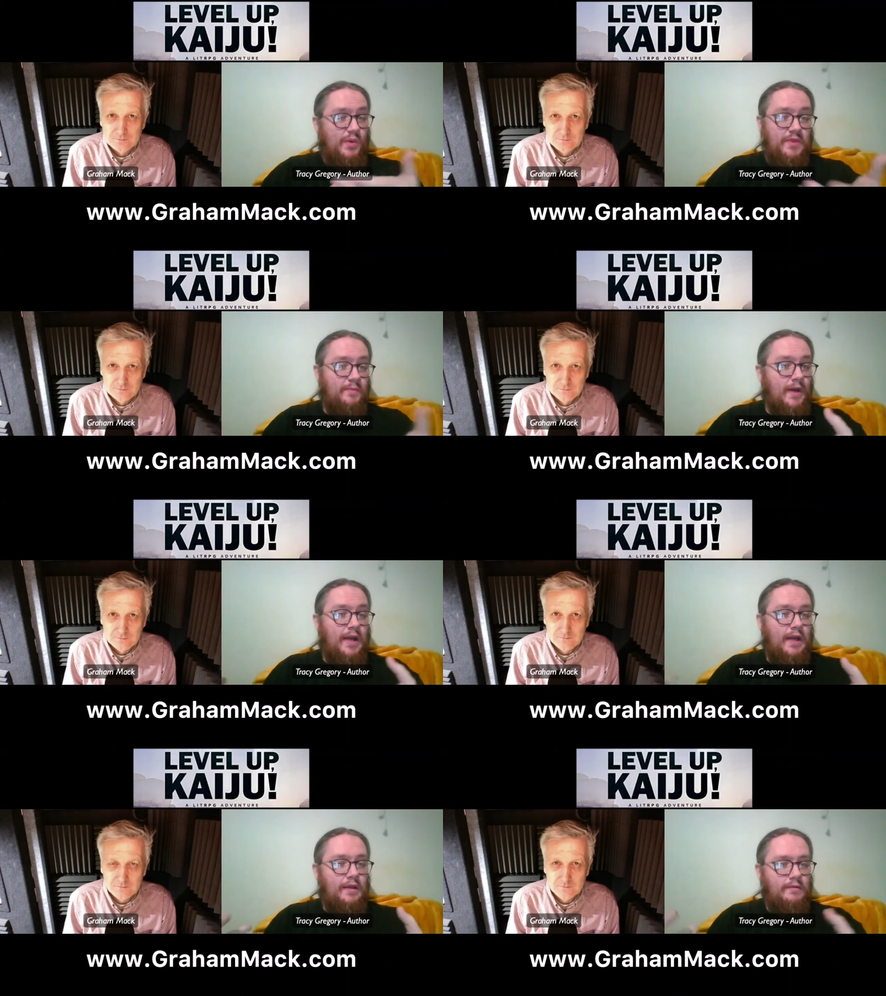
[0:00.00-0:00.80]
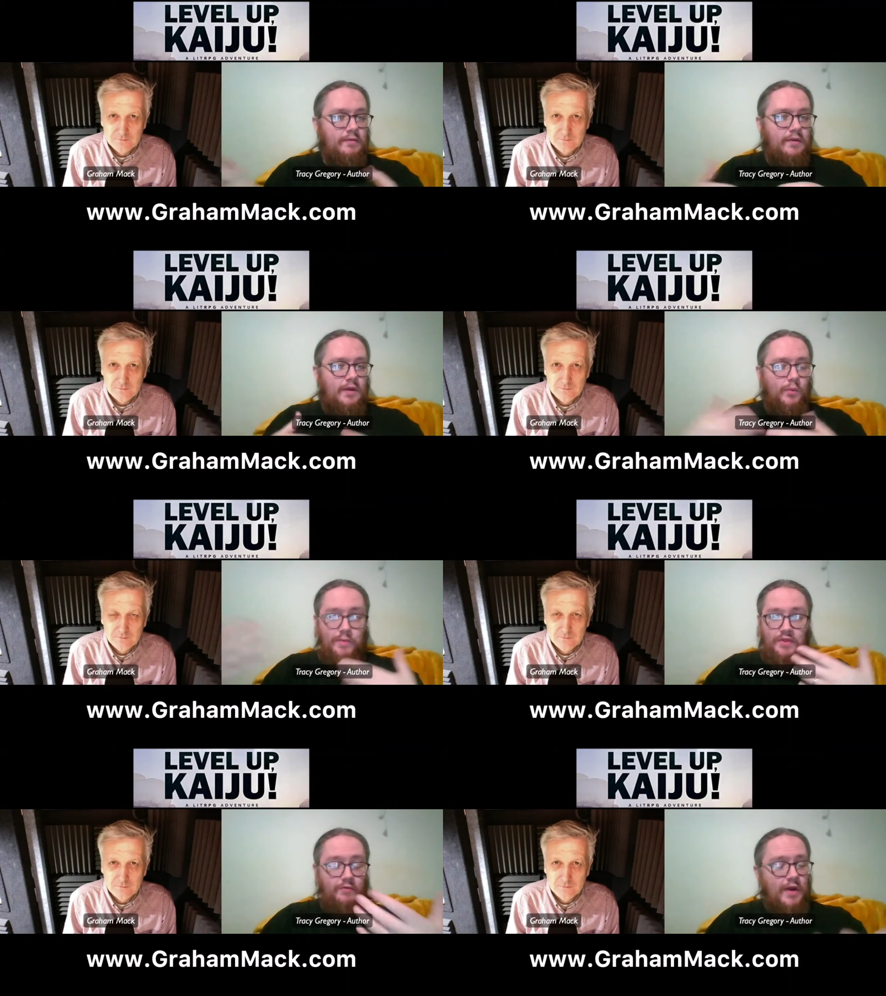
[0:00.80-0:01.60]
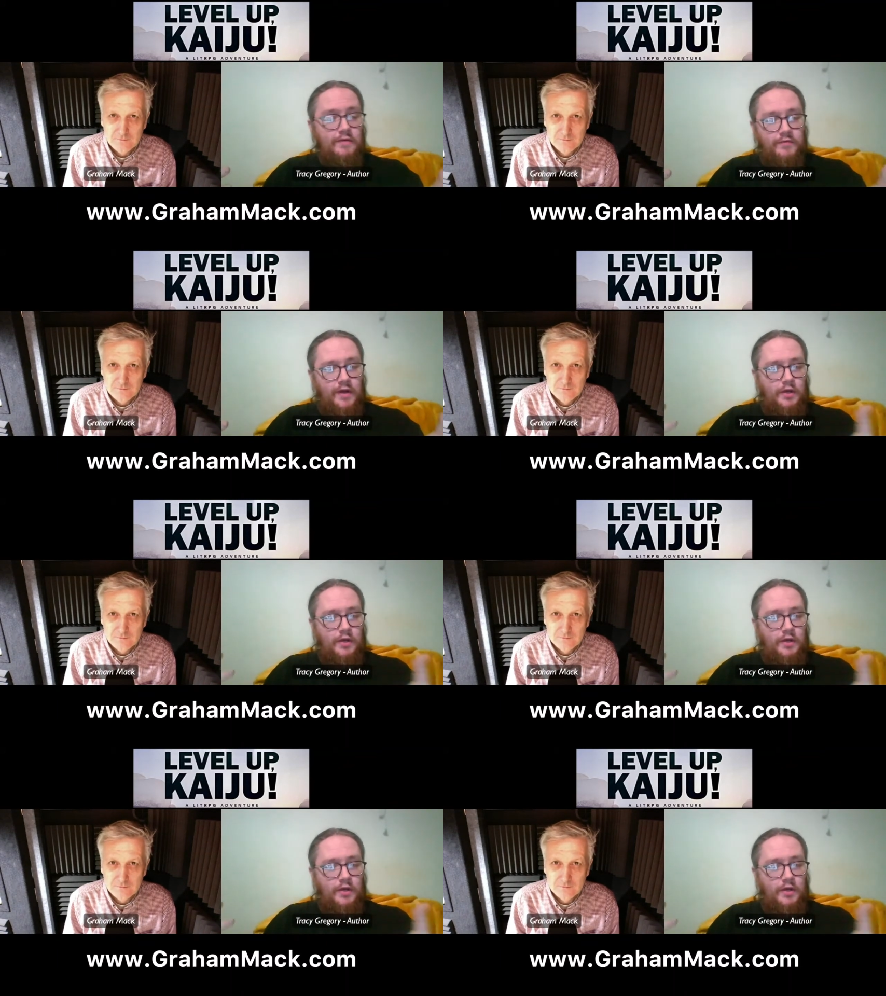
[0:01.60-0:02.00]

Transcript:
Speaker 1: women that buy it and women that write for it.